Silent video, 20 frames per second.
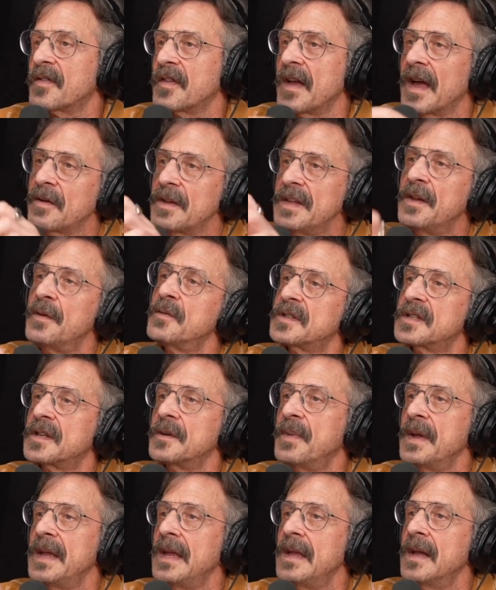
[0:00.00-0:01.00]
that used to
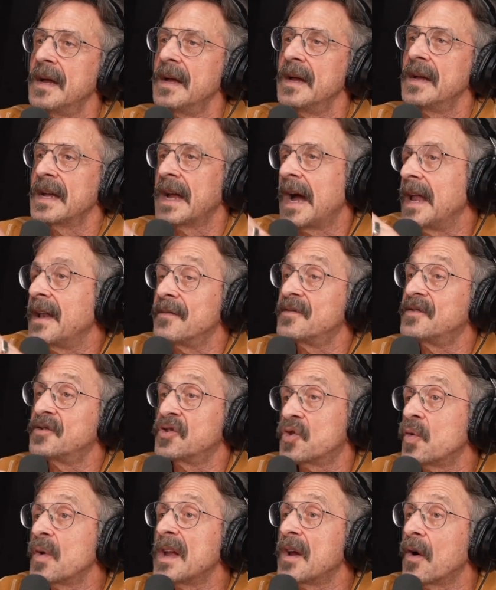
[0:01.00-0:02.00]
be kind of
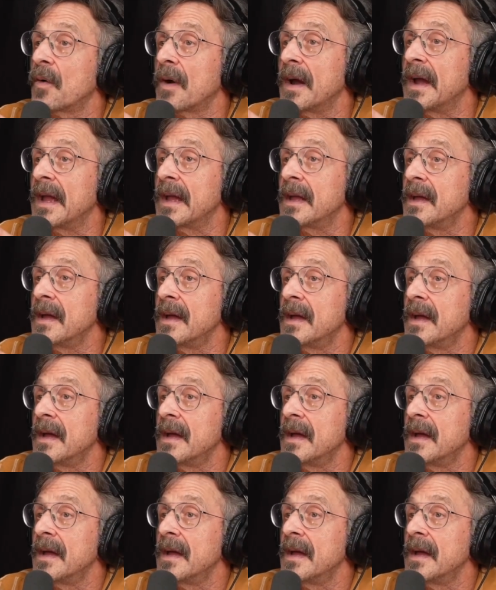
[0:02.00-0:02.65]
triggering